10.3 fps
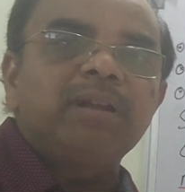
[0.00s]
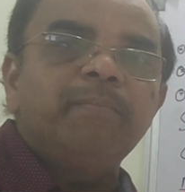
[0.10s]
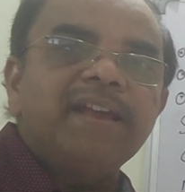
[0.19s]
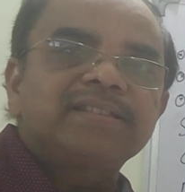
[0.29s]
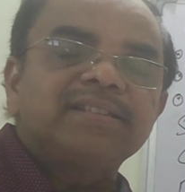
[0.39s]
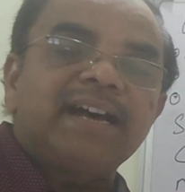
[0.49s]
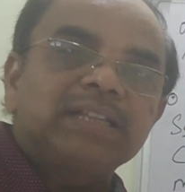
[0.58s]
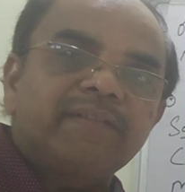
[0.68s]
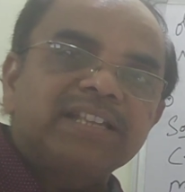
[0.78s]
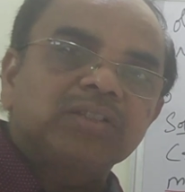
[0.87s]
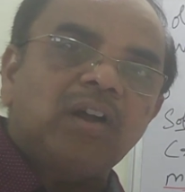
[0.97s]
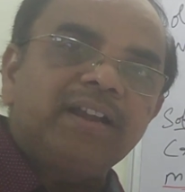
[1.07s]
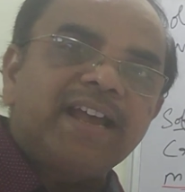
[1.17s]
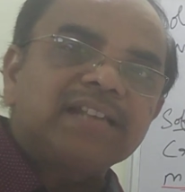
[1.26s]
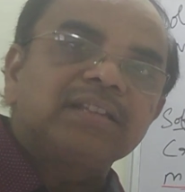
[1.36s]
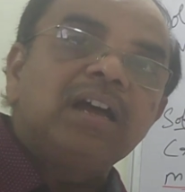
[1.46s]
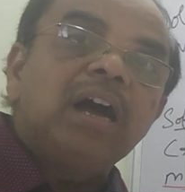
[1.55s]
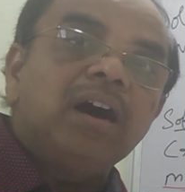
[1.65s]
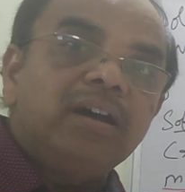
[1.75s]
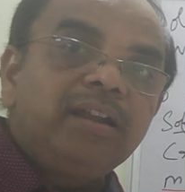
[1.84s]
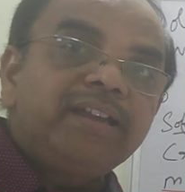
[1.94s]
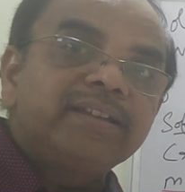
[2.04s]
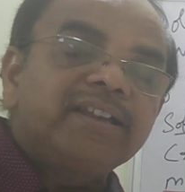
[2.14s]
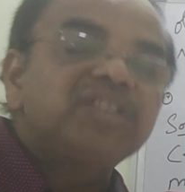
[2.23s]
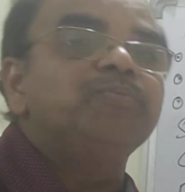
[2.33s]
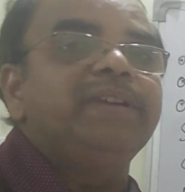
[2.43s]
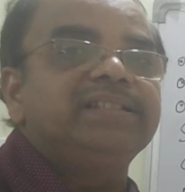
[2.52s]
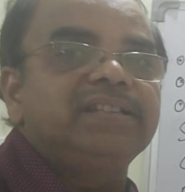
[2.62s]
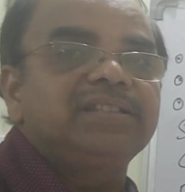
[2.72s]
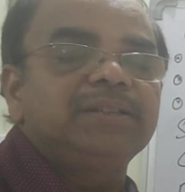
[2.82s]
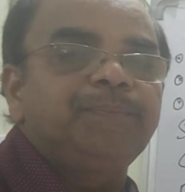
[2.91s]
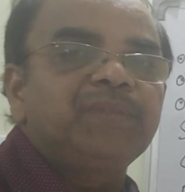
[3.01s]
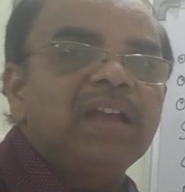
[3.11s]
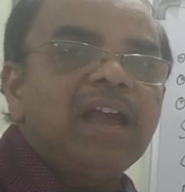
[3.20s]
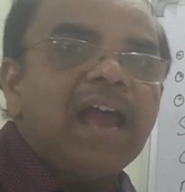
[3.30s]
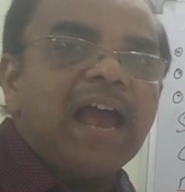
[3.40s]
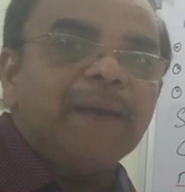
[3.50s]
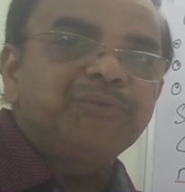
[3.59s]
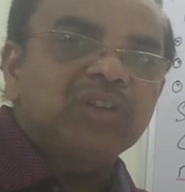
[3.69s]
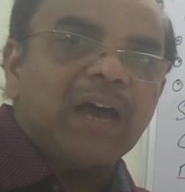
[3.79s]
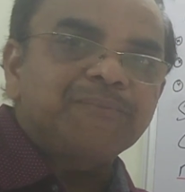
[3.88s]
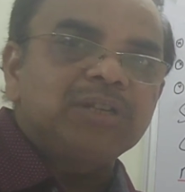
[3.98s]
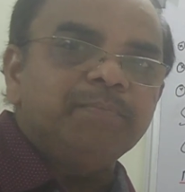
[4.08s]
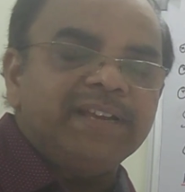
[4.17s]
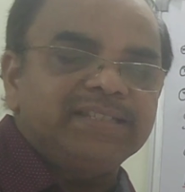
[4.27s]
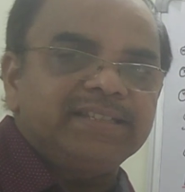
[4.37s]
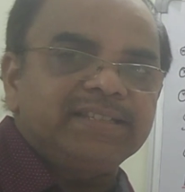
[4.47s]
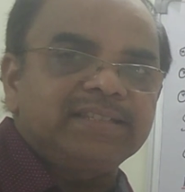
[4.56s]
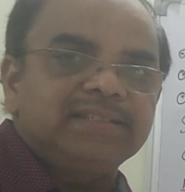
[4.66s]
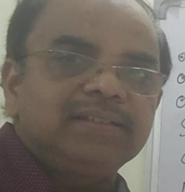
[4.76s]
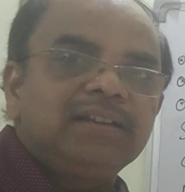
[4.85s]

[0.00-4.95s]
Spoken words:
bases, otherwise called as oleaginous bases. Absorption bases.